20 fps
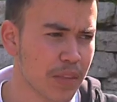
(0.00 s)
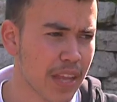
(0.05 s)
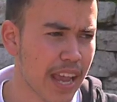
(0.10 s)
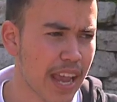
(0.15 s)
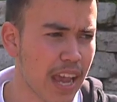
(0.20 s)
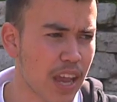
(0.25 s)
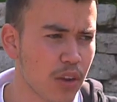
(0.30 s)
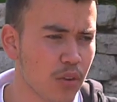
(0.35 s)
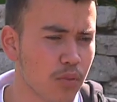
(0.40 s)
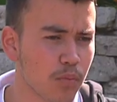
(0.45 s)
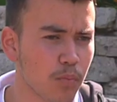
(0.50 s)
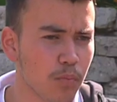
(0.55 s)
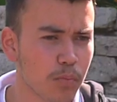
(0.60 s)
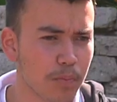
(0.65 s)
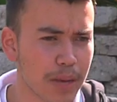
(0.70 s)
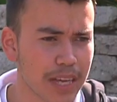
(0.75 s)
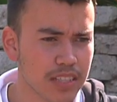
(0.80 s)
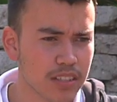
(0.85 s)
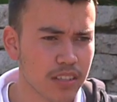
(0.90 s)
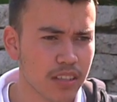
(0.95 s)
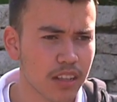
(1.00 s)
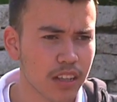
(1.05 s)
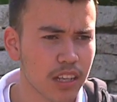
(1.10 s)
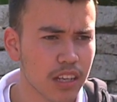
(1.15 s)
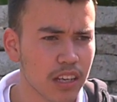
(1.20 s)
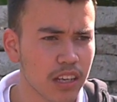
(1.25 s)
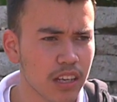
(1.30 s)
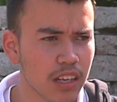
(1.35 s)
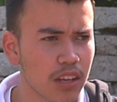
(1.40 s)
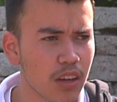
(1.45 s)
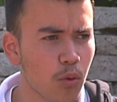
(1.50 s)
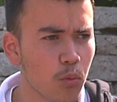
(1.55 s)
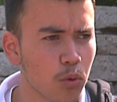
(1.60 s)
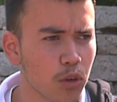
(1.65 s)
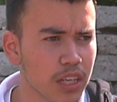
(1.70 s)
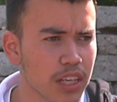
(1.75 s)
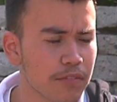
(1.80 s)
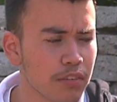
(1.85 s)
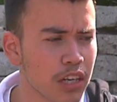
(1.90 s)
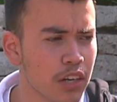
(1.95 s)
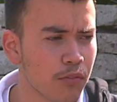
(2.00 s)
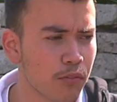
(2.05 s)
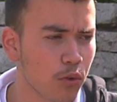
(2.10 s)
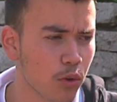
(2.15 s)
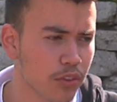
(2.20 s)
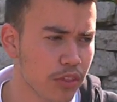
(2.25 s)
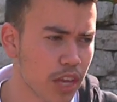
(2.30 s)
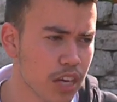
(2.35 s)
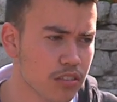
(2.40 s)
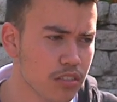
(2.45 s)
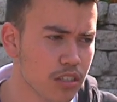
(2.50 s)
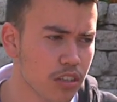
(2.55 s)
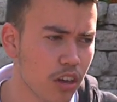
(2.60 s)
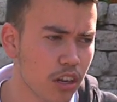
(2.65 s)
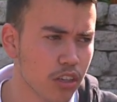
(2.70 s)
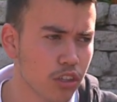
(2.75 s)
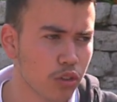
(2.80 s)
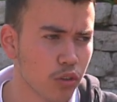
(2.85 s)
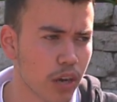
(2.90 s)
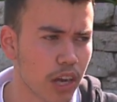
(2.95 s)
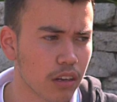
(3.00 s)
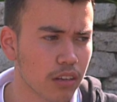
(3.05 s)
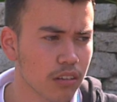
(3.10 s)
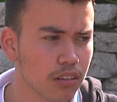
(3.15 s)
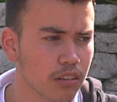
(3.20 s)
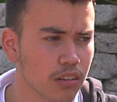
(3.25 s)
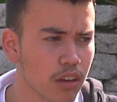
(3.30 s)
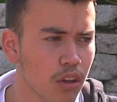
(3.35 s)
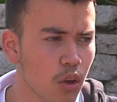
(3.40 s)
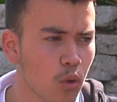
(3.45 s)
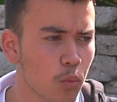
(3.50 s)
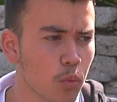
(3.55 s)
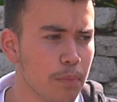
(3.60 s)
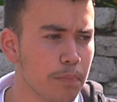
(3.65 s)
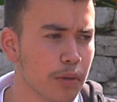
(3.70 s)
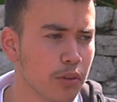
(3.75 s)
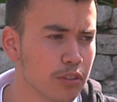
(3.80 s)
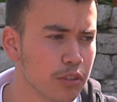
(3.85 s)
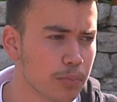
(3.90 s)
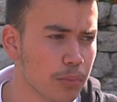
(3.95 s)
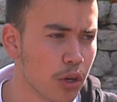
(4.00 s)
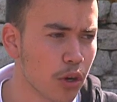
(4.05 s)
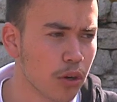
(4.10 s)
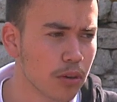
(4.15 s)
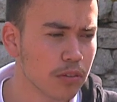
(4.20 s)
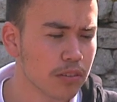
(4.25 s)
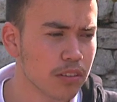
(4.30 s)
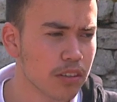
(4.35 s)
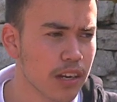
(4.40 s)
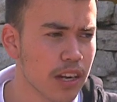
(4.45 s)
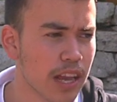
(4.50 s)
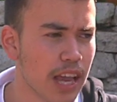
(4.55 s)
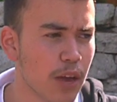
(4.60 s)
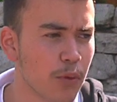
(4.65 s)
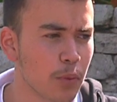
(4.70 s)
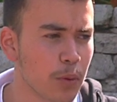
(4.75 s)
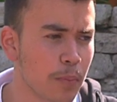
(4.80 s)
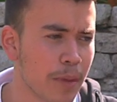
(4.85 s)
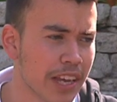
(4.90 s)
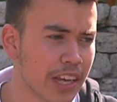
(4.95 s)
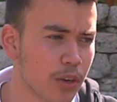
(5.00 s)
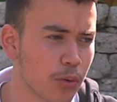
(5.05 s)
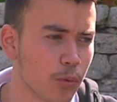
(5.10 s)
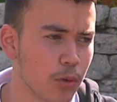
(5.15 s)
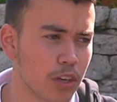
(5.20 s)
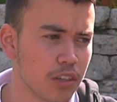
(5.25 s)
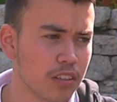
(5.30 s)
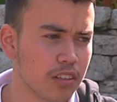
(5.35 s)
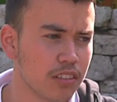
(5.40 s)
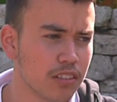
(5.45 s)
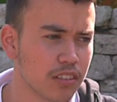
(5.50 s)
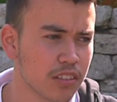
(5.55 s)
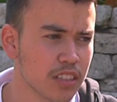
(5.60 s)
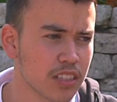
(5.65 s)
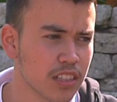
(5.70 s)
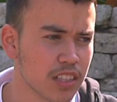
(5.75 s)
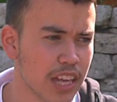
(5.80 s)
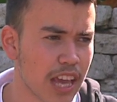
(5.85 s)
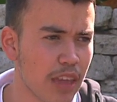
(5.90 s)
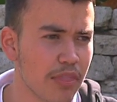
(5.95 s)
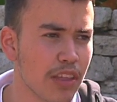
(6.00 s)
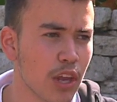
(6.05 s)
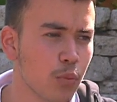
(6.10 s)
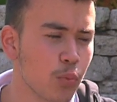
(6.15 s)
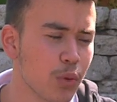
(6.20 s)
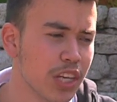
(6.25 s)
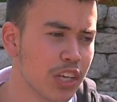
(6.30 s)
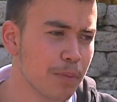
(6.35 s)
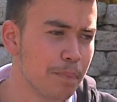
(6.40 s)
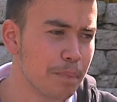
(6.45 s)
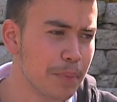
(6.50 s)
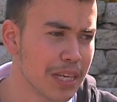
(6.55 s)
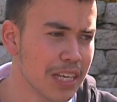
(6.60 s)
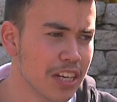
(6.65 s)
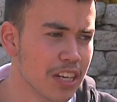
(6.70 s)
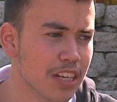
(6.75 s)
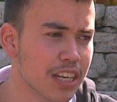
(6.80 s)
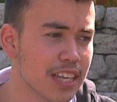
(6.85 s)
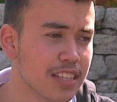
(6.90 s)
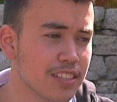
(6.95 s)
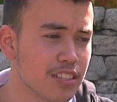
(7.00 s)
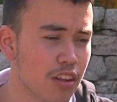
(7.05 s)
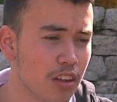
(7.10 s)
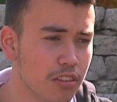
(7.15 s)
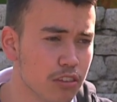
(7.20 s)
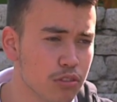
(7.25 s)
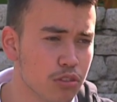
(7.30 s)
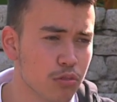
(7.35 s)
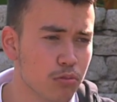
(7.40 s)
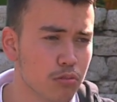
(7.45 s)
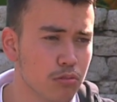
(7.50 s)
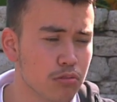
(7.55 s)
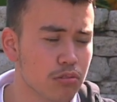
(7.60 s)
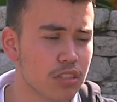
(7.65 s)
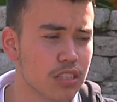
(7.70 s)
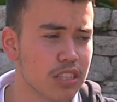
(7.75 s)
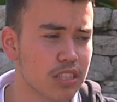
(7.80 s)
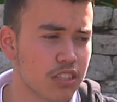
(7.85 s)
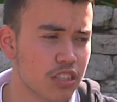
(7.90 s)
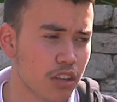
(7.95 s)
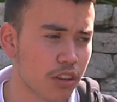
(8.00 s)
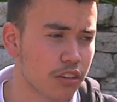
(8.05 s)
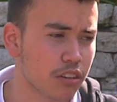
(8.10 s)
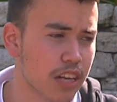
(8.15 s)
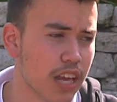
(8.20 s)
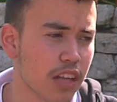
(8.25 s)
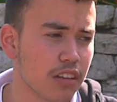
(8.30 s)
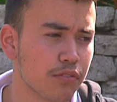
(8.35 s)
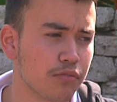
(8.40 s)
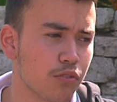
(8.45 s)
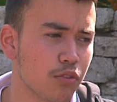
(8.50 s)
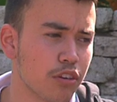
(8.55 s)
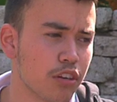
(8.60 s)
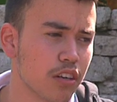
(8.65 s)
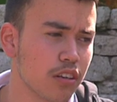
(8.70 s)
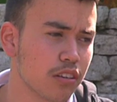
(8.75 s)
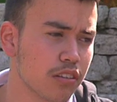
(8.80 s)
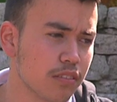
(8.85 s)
And basically, we're giving a $4,000 grant. We build a boat and we make it run. And then we compete against other schools in Southern California.